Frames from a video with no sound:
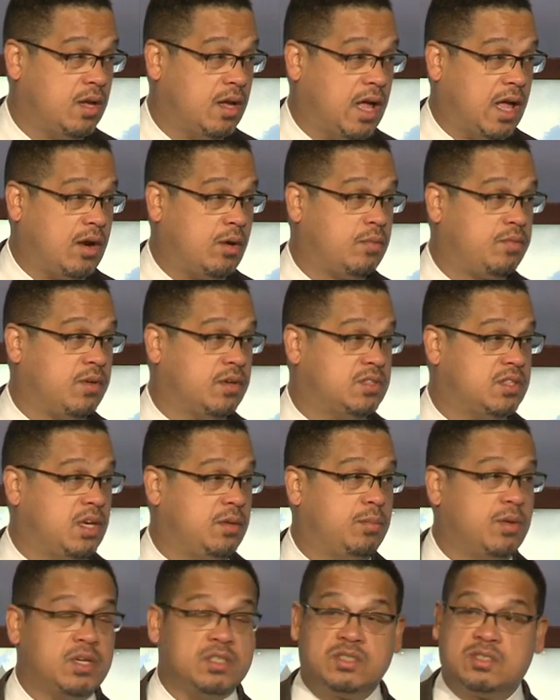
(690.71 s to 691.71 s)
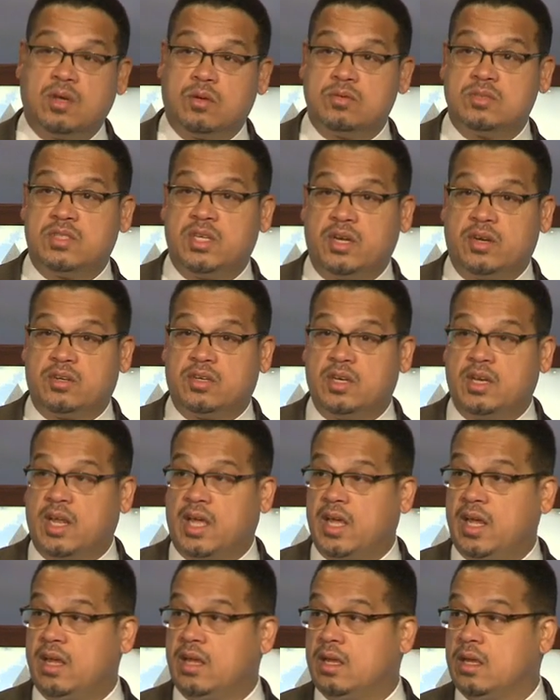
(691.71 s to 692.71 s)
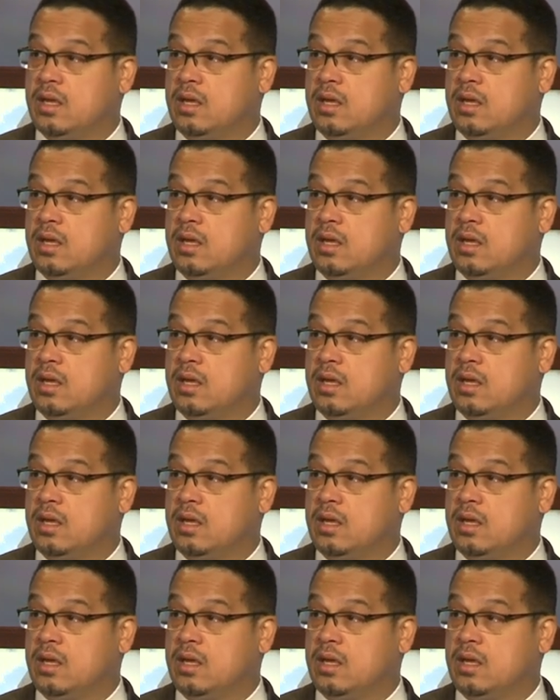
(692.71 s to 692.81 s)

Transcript: I don't know if there's any Minnesotans here today.